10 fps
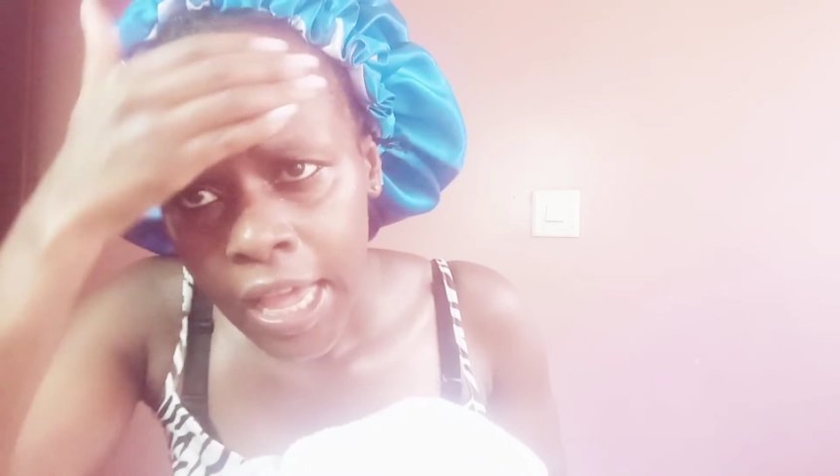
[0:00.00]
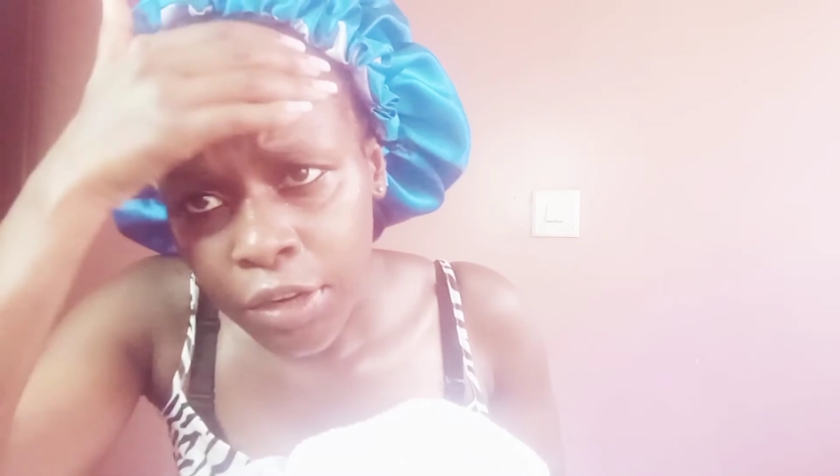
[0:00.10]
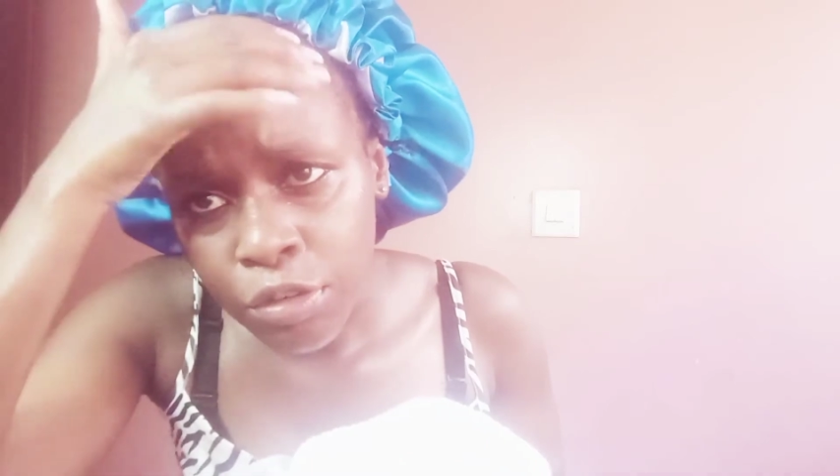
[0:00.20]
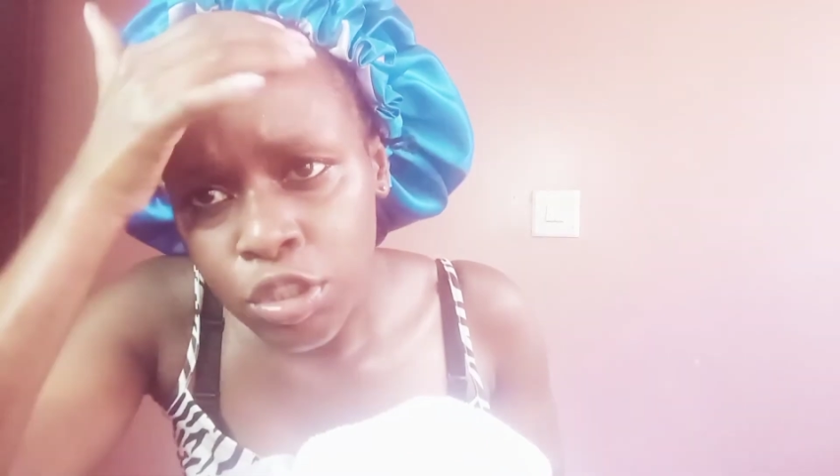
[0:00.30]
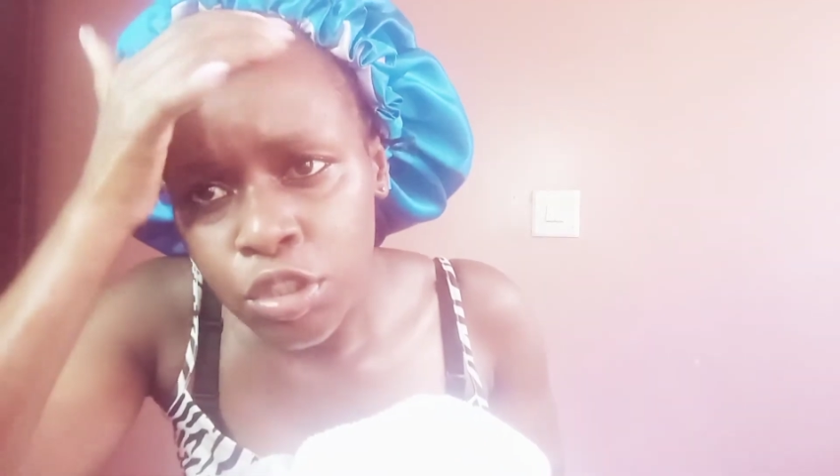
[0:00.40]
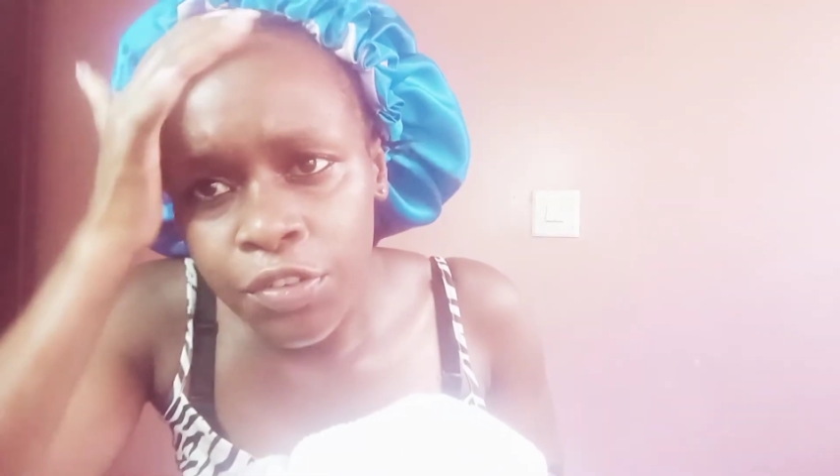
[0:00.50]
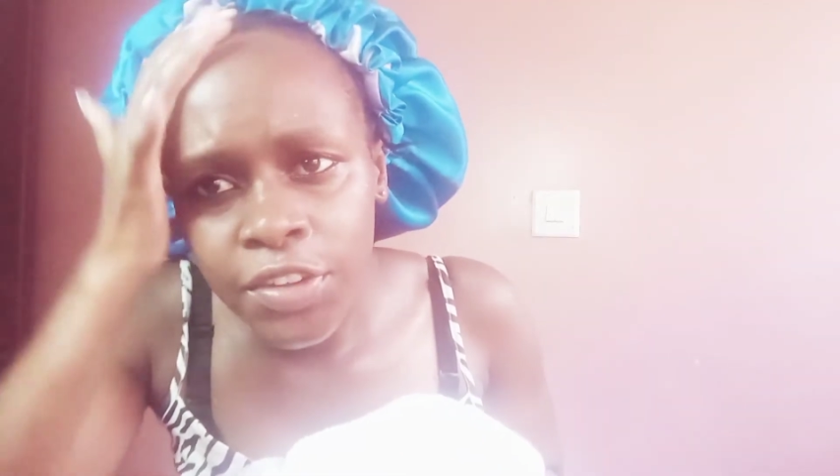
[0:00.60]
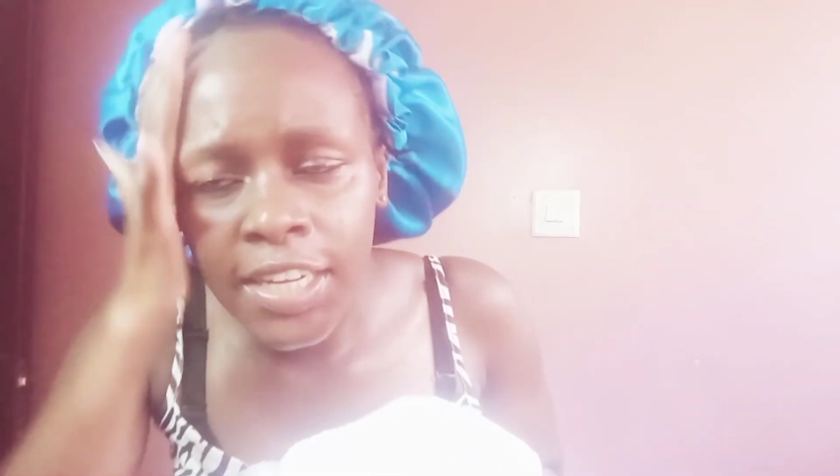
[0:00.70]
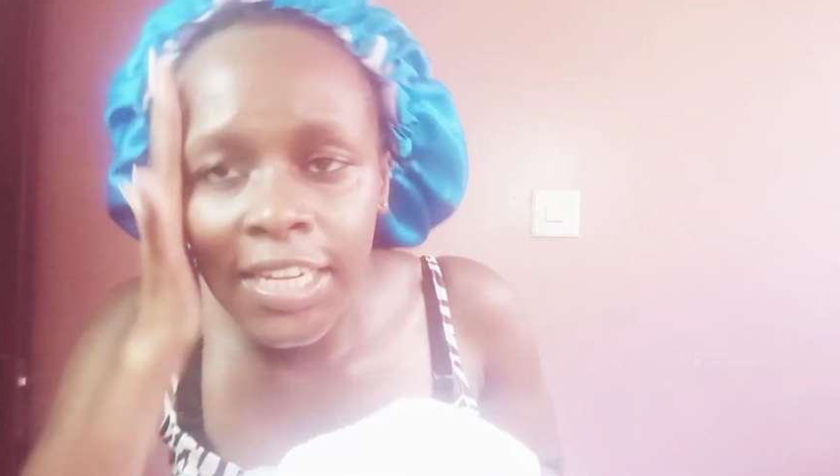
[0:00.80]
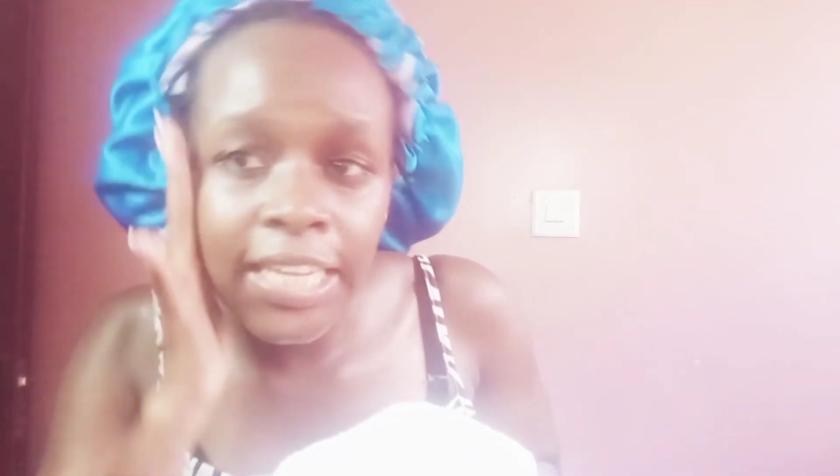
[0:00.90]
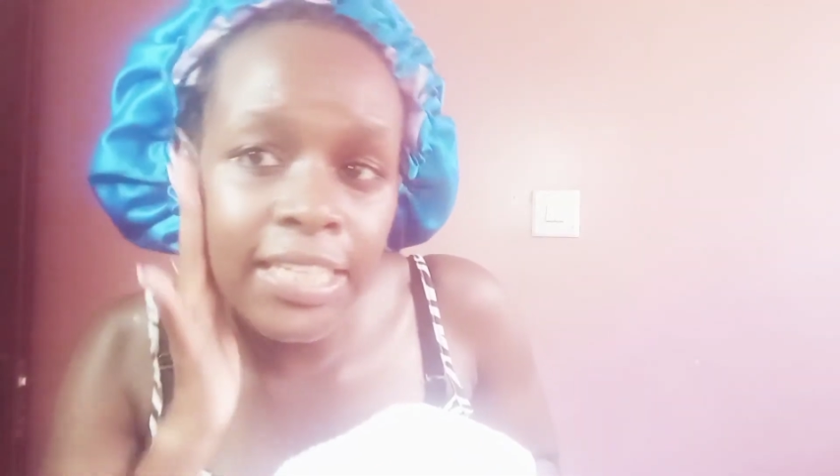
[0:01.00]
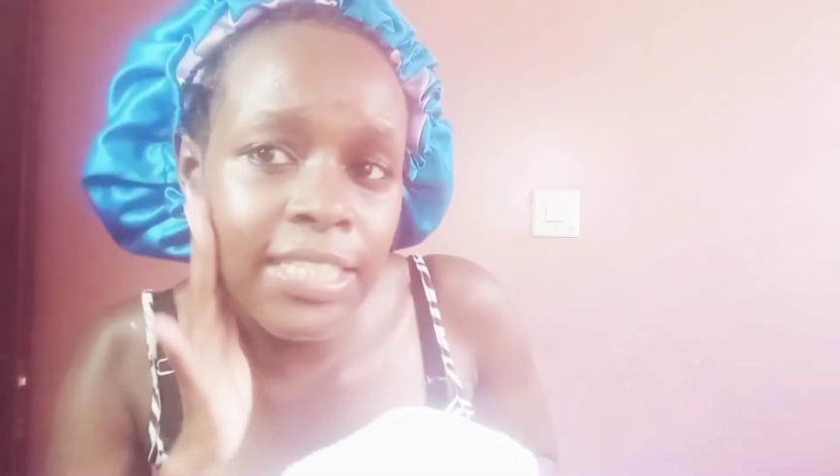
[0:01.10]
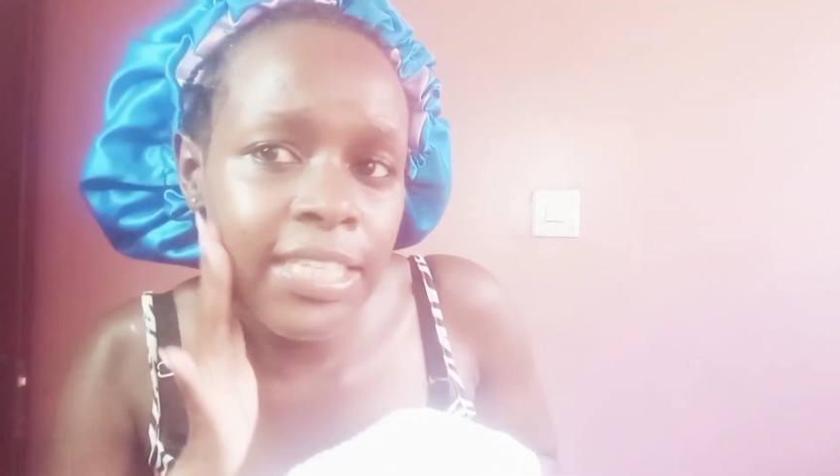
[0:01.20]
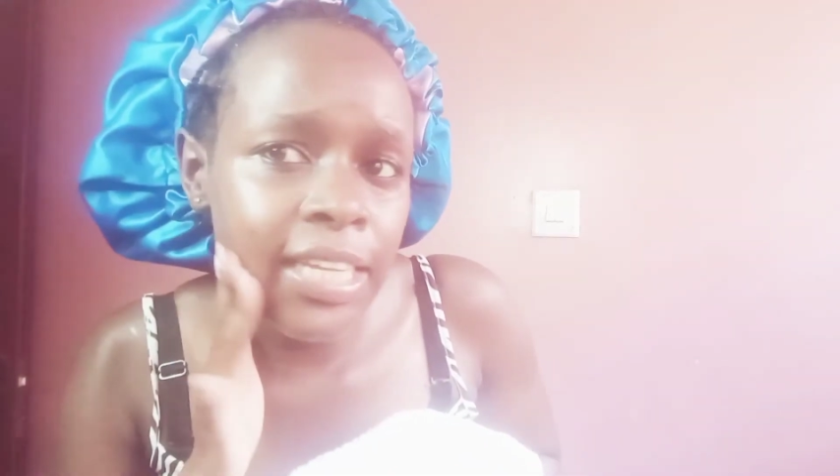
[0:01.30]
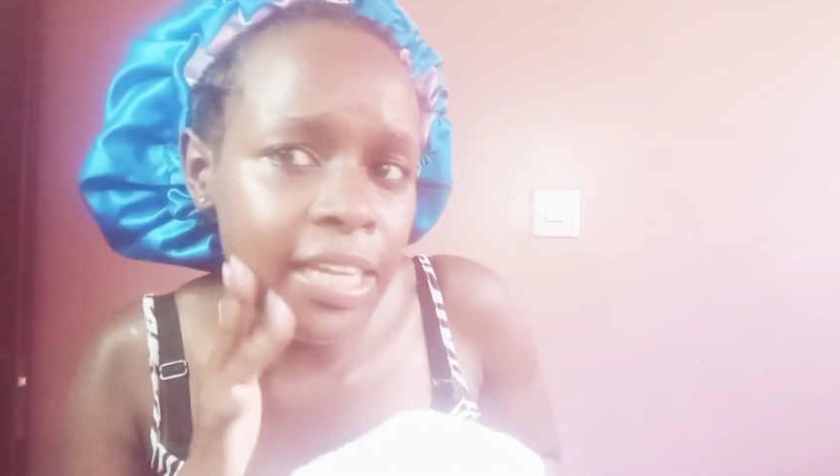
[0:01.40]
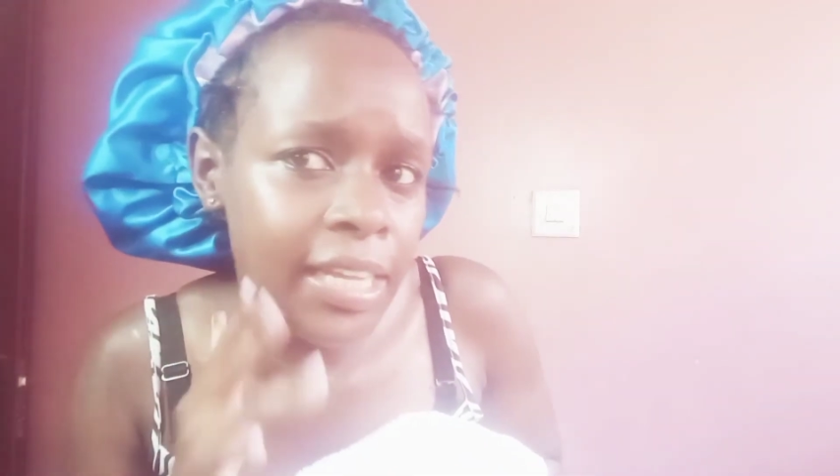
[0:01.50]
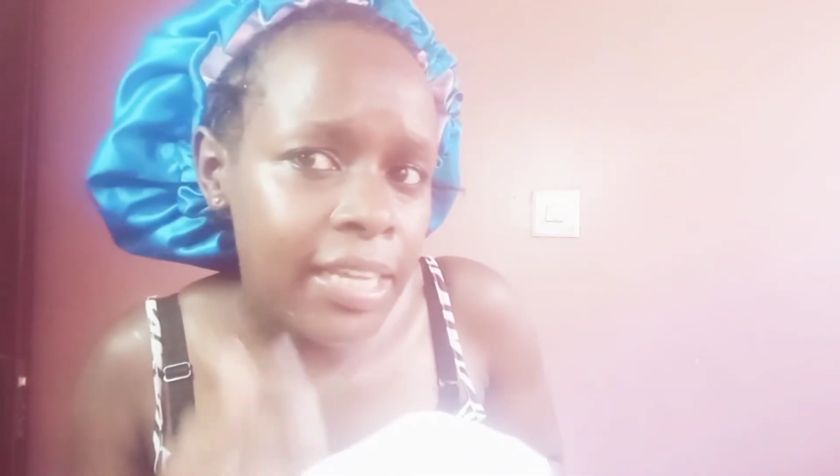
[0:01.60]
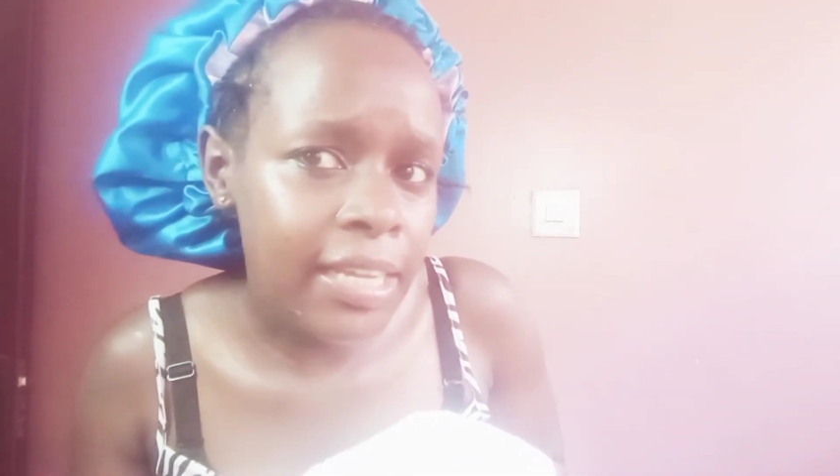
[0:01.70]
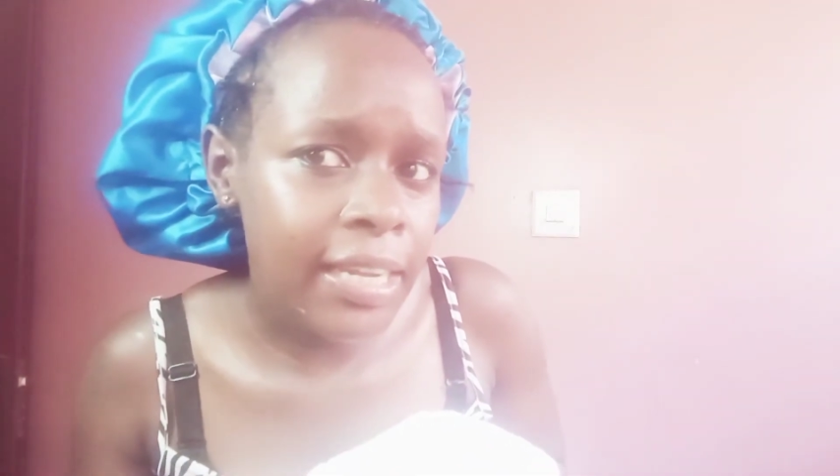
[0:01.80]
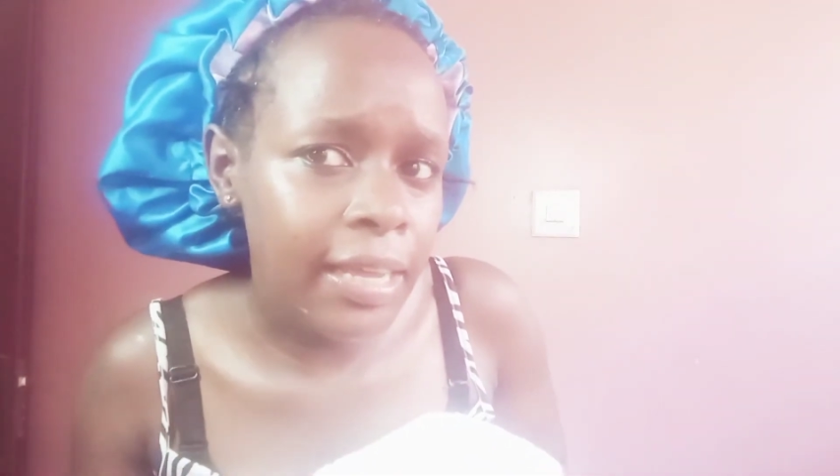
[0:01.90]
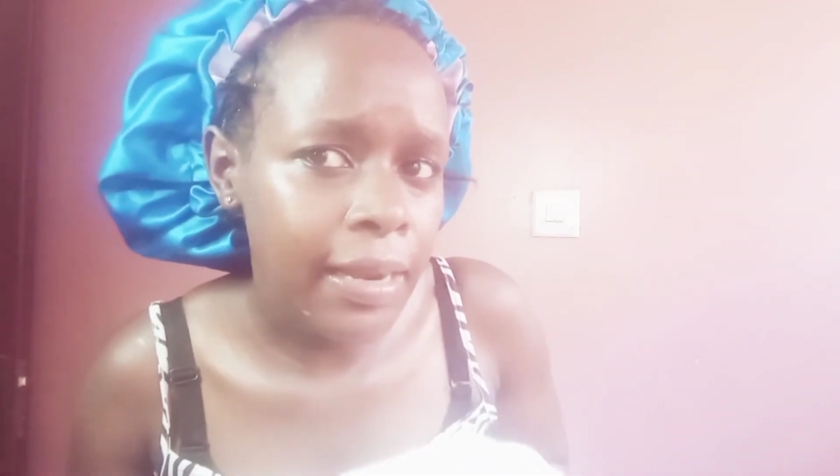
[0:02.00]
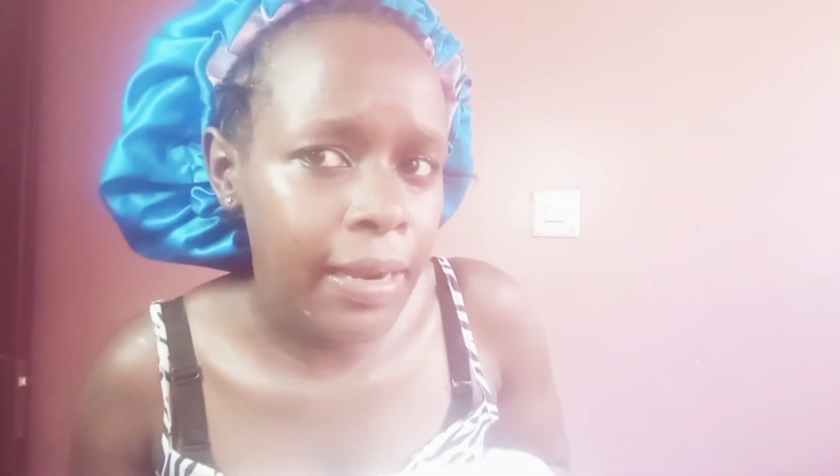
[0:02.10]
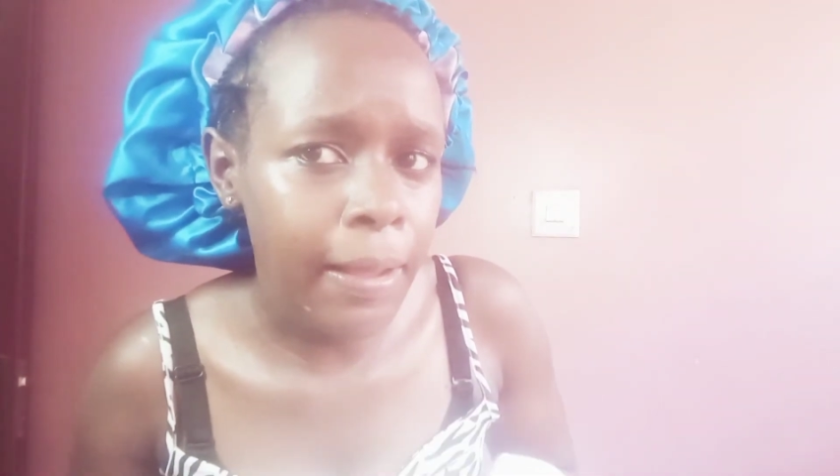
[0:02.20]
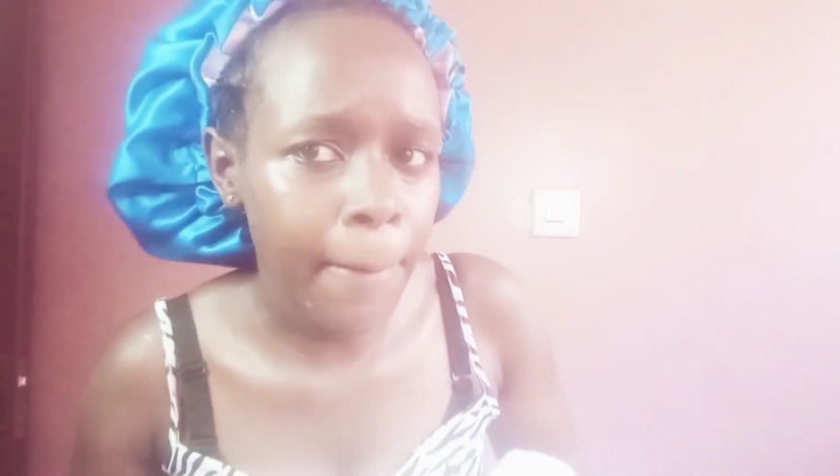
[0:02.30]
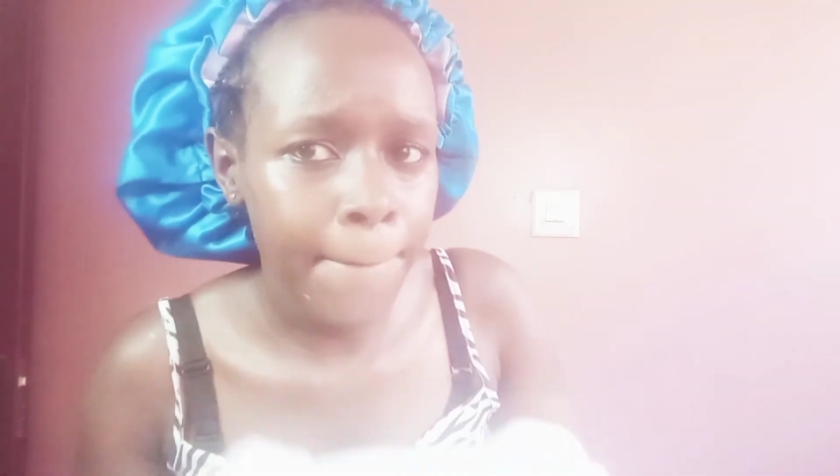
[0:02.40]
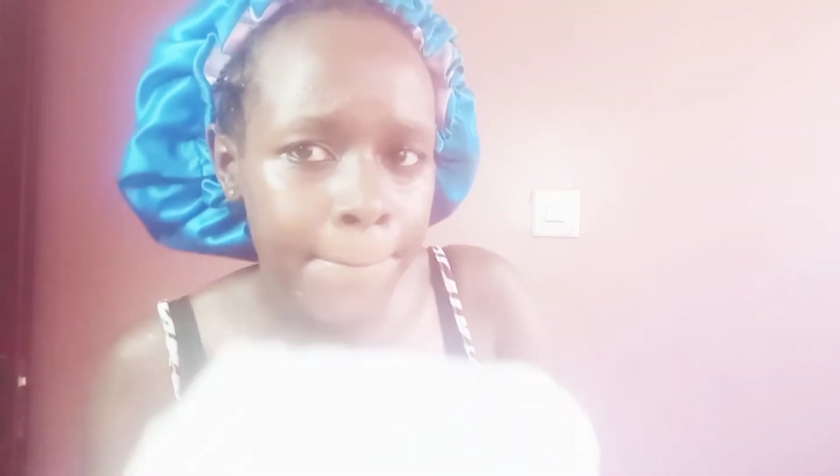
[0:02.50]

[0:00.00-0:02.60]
and rejuvenated and